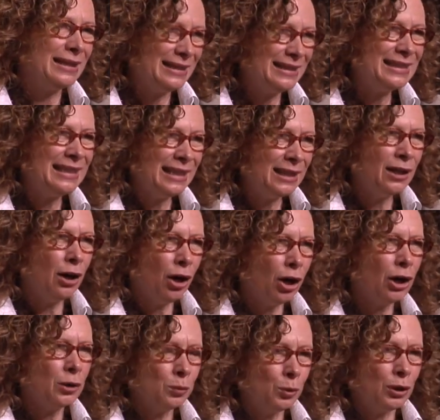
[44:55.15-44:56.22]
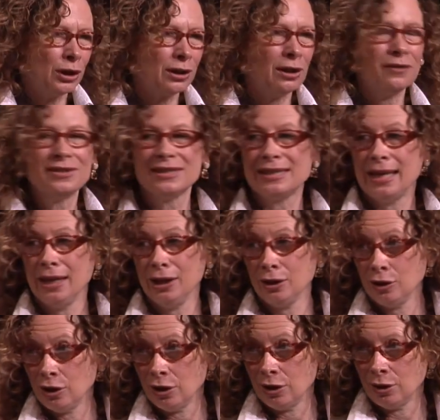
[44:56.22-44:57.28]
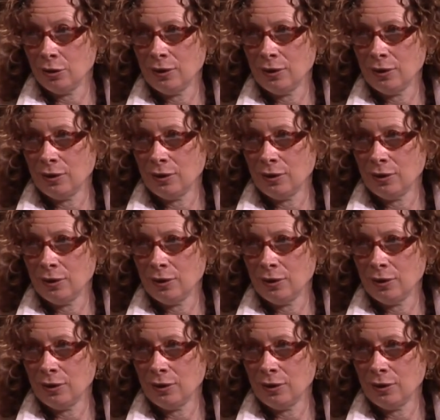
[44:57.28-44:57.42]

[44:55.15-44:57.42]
did the hard work of saying no